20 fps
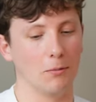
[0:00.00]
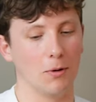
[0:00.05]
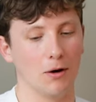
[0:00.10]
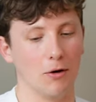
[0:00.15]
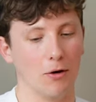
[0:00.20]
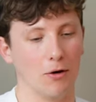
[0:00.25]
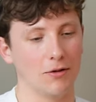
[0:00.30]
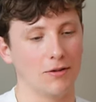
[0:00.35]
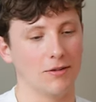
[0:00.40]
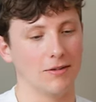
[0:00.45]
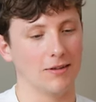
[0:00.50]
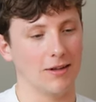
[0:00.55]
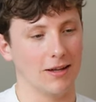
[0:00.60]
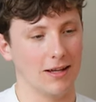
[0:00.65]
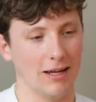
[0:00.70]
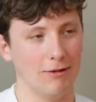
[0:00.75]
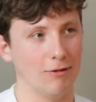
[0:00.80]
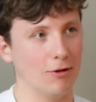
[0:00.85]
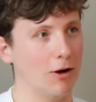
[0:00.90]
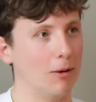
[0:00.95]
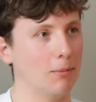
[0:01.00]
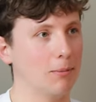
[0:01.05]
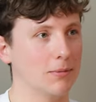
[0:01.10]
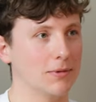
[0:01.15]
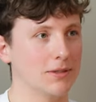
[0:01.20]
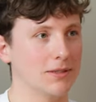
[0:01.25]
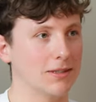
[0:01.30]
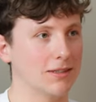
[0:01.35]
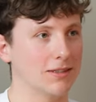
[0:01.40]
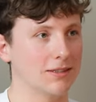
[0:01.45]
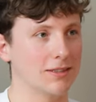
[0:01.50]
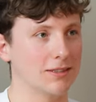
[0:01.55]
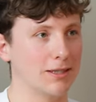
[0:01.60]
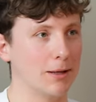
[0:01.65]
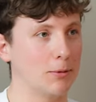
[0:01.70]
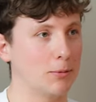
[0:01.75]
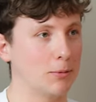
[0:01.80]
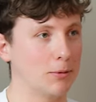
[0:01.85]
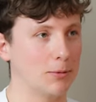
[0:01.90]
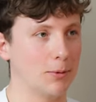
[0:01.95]
We're on, even I'm
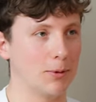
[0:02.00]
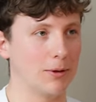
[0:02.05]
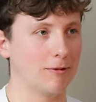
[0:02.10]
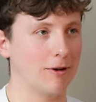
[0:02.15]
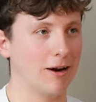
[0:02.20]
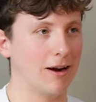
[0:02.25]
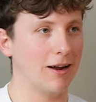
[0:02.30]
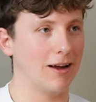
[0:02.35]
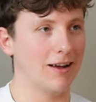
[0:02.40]
susceptible to it, right?